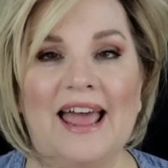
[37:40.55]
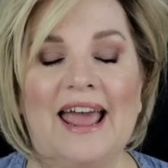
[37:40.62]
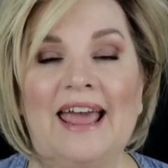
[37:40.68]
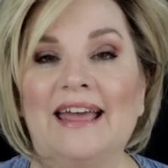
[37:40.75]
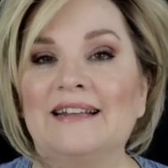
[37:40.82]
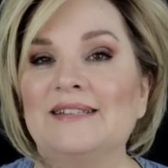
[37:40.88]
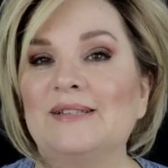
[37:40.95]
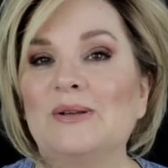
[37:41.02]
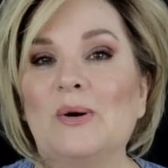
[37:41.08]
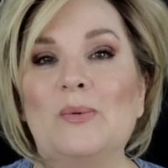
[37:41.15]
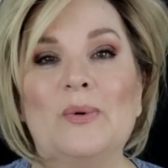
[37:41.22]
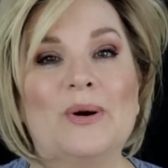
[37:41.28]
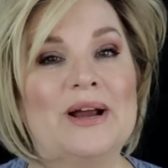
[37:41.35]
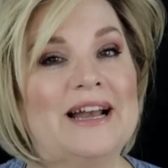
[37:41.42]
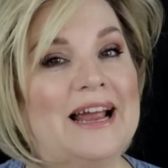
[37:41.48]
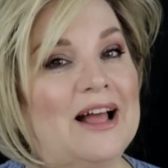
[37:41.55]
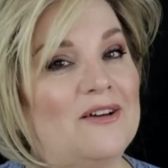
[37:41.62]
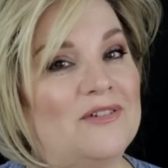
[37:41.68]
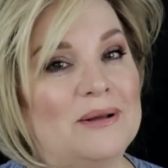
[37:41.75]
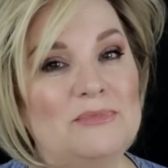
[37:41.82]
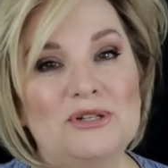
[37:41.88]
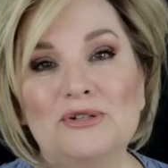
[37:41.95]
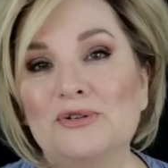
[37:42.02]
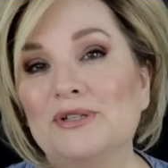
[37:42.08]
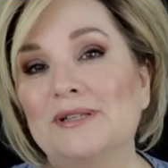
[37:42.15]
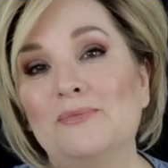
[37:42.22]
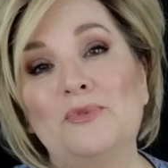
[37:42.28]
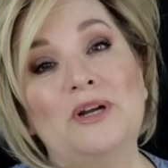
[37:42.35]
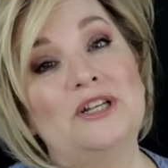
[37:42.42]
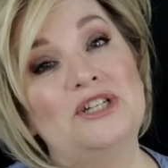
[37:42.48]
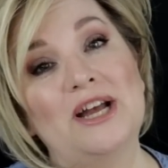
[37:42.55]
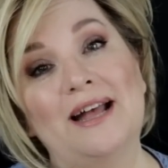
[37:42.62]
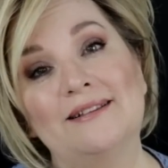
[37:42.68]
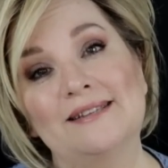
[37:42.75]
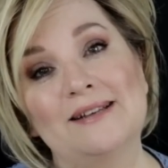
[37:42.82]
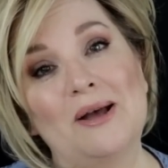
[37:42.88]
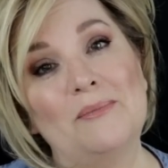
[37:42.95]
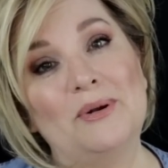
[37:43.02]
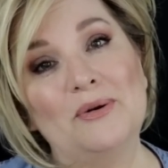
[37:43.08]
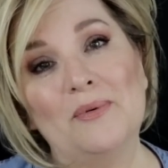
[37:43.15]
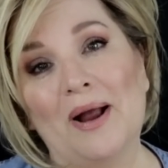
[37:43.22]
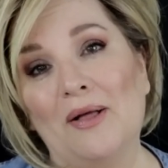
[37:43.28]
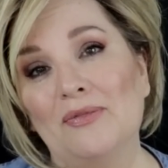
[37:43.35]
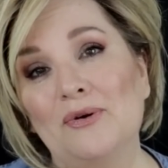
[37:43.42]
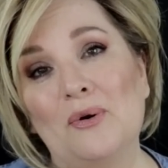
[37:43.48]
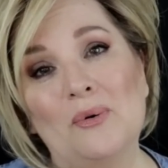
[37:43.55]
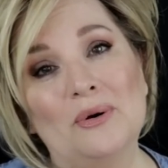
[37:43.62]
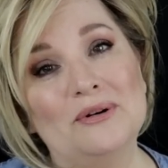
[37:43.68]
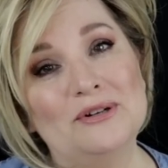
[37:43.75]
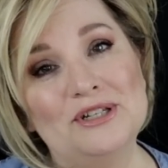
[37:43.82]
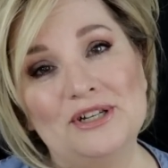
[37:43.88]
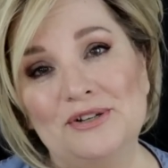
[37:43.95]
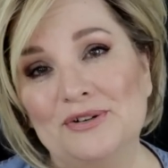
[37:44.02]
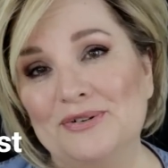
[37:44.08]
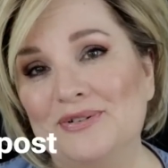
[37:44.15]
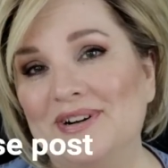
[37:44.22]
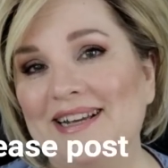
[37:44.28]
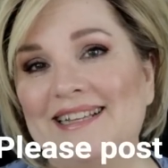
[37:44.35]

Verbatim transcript: And so we're going to have, I'm sure, some wig chats coming around the corner too.